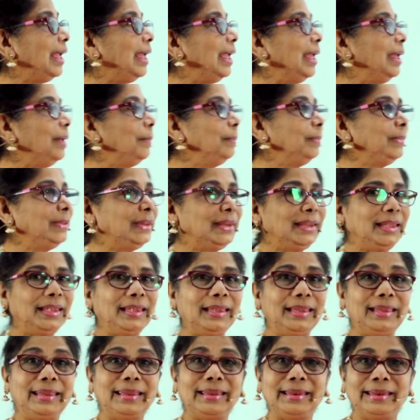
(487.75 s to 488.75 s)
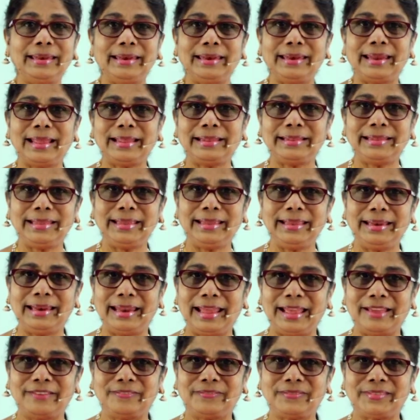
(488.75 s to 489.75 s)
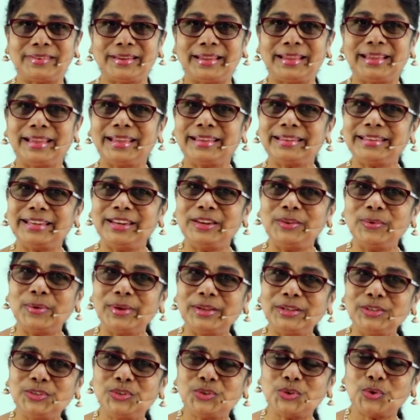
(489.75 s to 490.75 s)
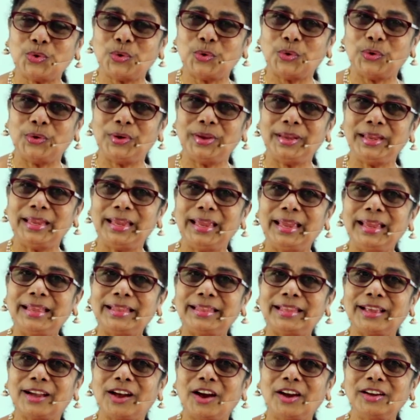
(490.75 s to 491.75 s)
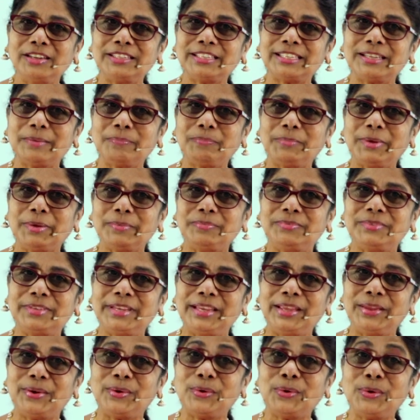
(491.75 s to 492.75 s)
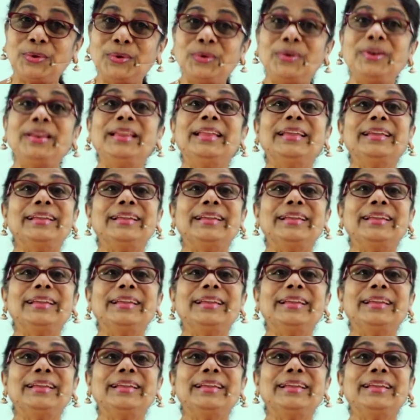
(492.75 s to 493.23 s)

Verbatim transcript: Empty, nothing left. Did you enjoy the concept of 0?